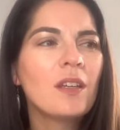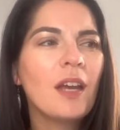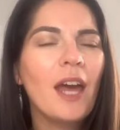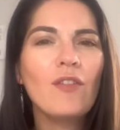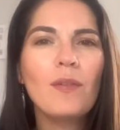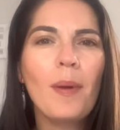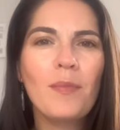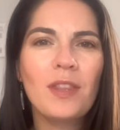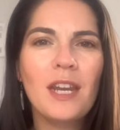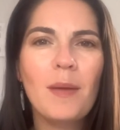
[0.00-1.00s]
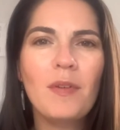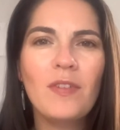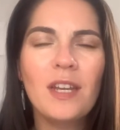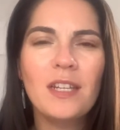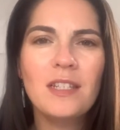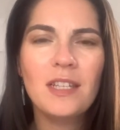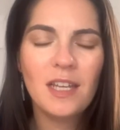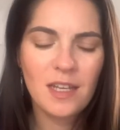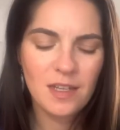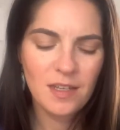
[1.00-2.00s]
I don't remember the name of it. It's
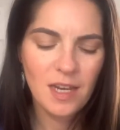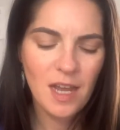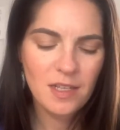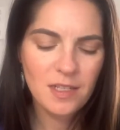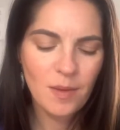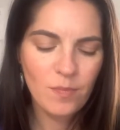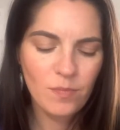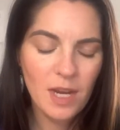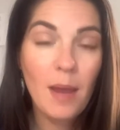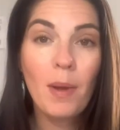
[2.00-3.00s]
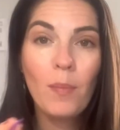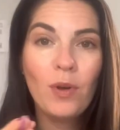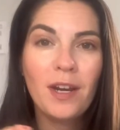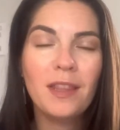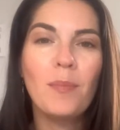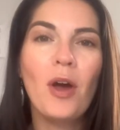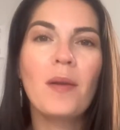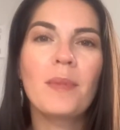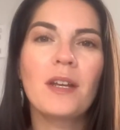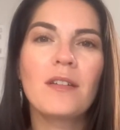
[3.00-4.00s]
like a, it has some name. I'll put it at the bottom
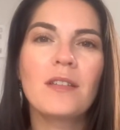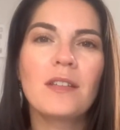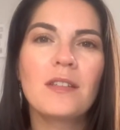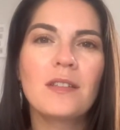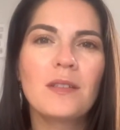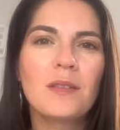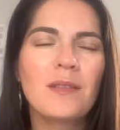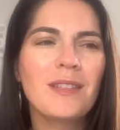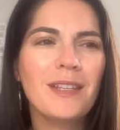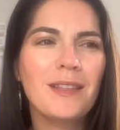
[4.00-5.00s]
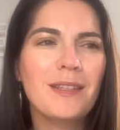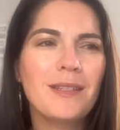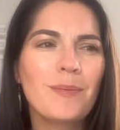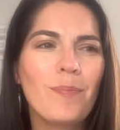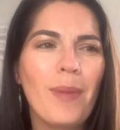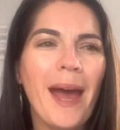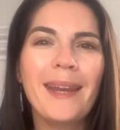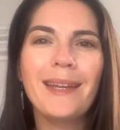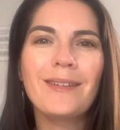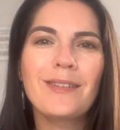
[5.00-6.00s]
here. This, it's like the
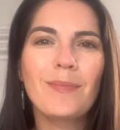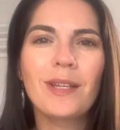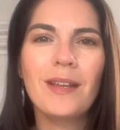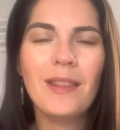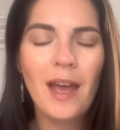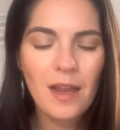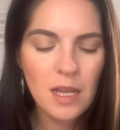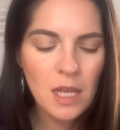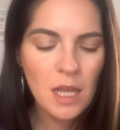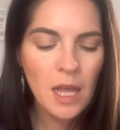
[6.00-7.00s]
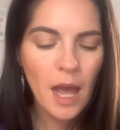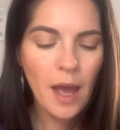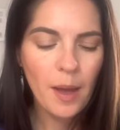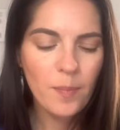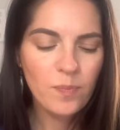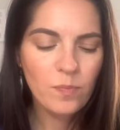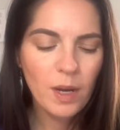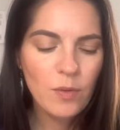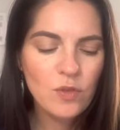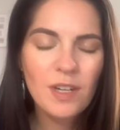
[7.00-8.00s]
spatty or something like that. Um, but
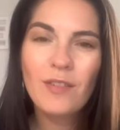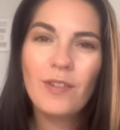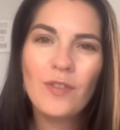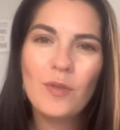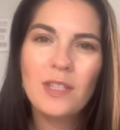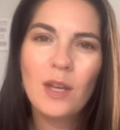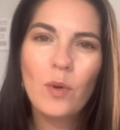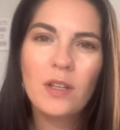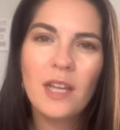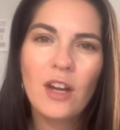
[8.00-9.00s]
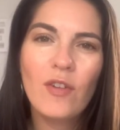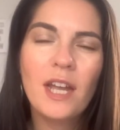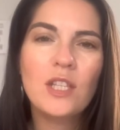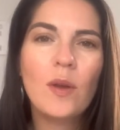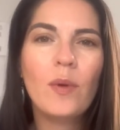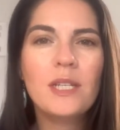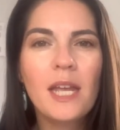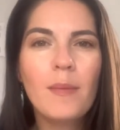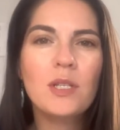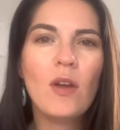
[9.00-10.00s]
I was reading reviews and they weren't that great. So I went to
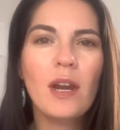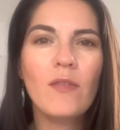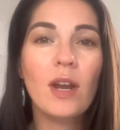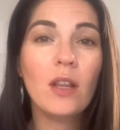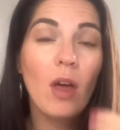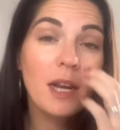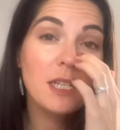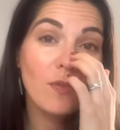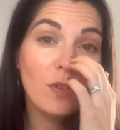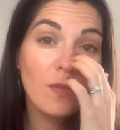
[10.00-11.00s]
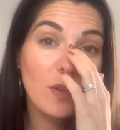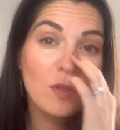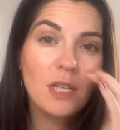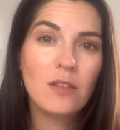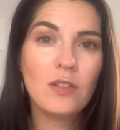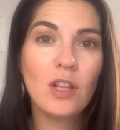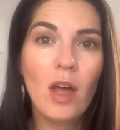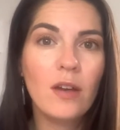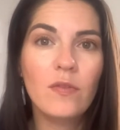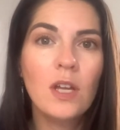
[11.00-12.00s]
Amazon. I read a lot of different reviews because there's a
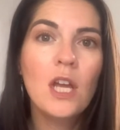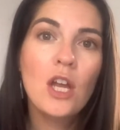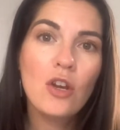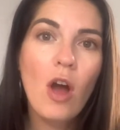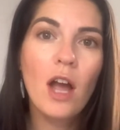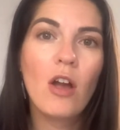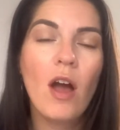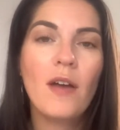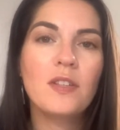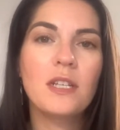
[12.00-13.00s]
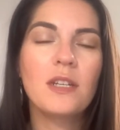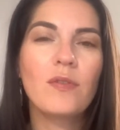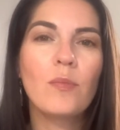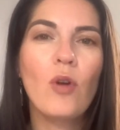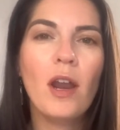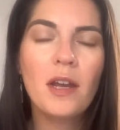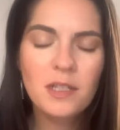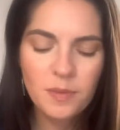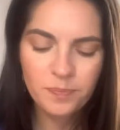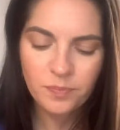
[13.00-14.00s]
lot of knockoffs and different products.